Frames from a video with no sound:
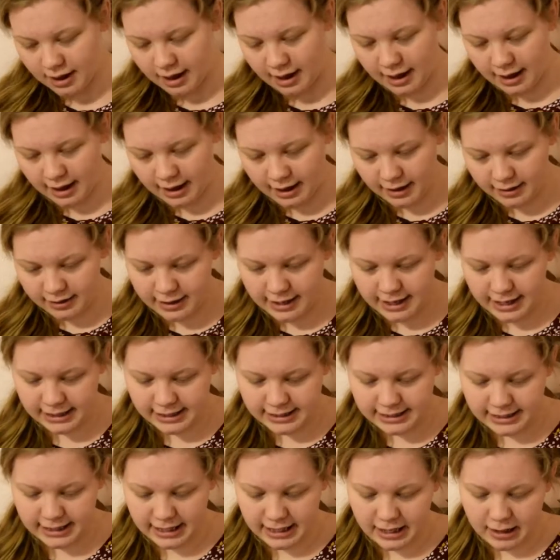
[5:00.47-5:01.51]
Uh, the next
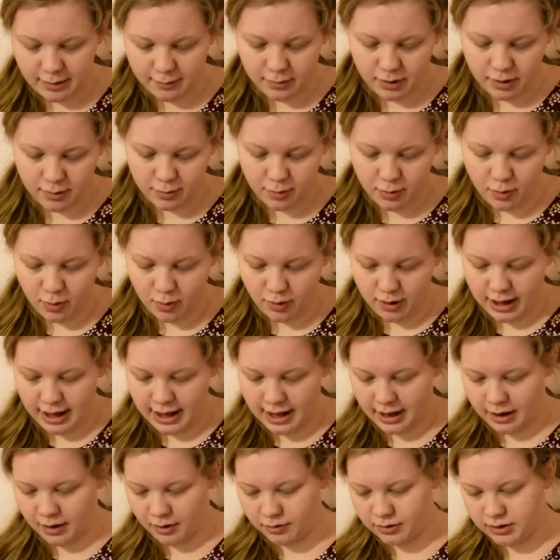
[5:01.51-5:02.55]
thing I'm going to pull
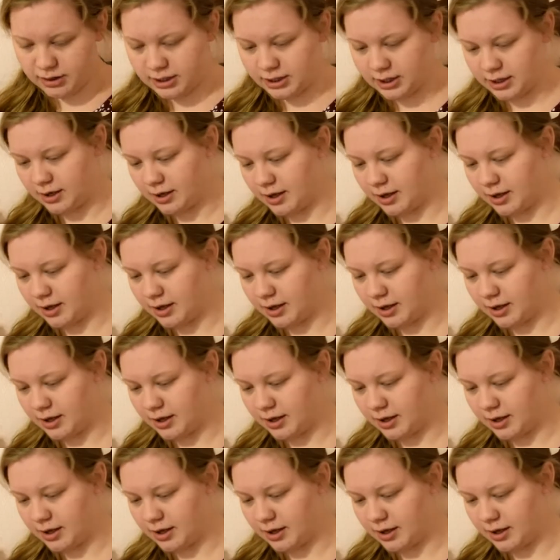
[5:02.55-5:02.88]
out.